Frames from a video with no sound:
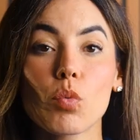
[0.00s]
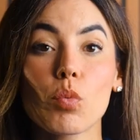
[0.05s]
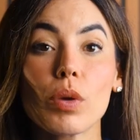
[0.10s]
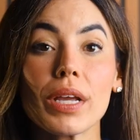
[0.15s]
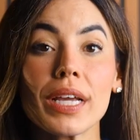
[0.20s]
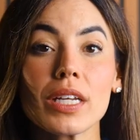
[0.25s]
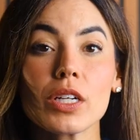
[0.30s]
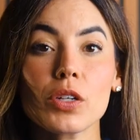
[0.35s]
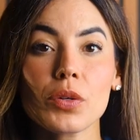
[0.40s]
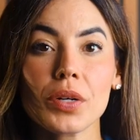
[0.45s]
we
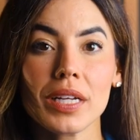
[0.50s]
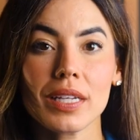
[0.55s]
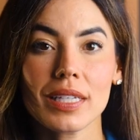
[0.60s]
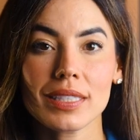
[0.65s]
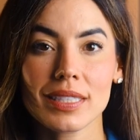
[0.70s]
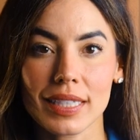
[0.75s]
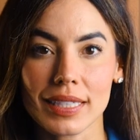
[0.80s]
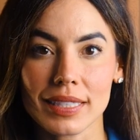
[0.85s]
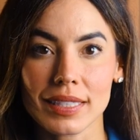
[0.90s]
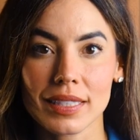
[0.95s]
can create a
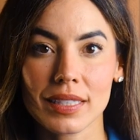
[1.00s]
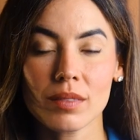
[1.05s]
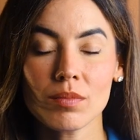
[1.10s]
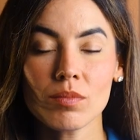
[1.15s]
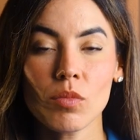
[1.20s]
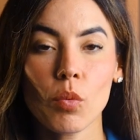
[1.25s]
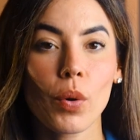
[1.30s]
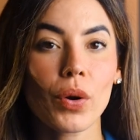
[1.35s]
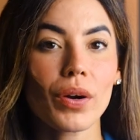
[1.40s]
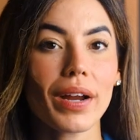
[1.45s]

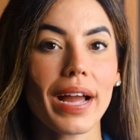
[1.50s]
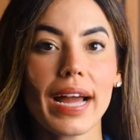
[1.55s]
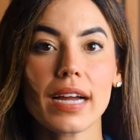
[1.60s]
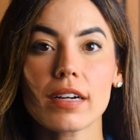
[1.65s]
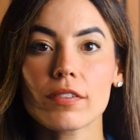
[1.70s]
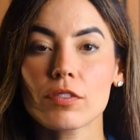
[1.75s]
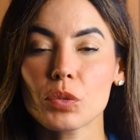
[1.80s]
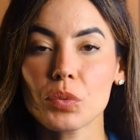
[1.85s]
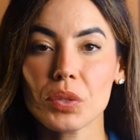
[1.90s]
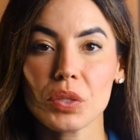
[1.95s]
system where
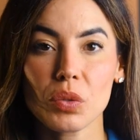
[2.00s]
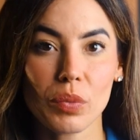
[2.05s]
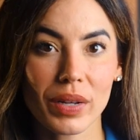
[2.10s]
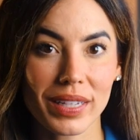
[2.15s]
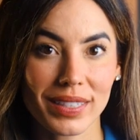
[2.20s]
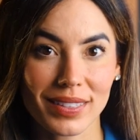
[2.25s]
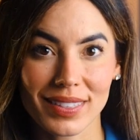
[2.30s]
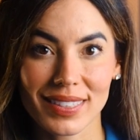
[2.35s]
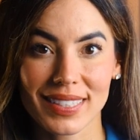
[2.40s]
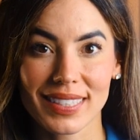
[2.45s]
everyone
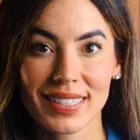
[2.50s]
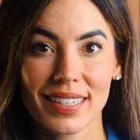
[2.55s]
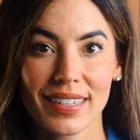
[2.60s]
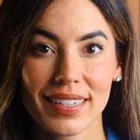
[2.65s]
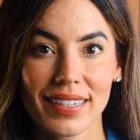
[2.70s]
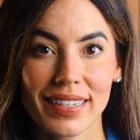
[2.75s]
wins.